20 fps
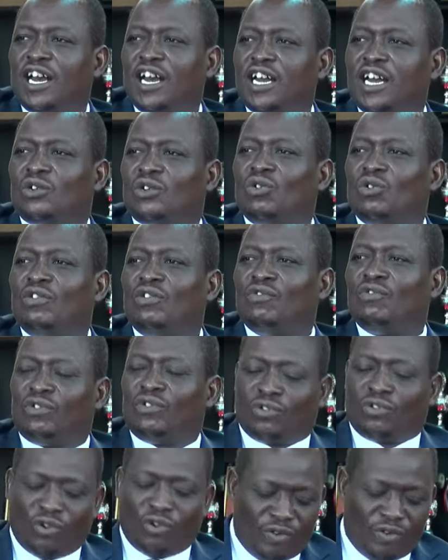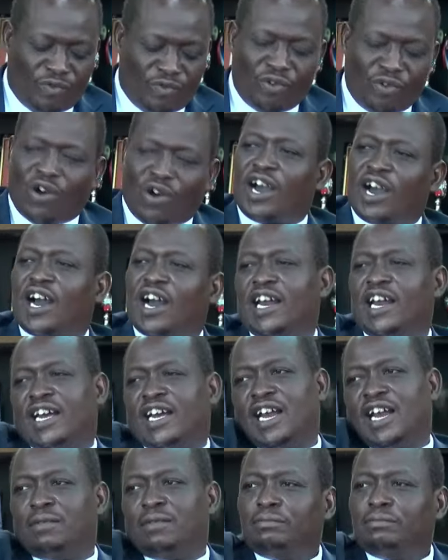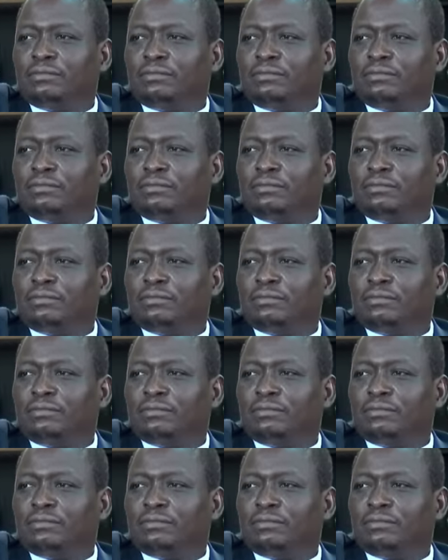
to review our curriculum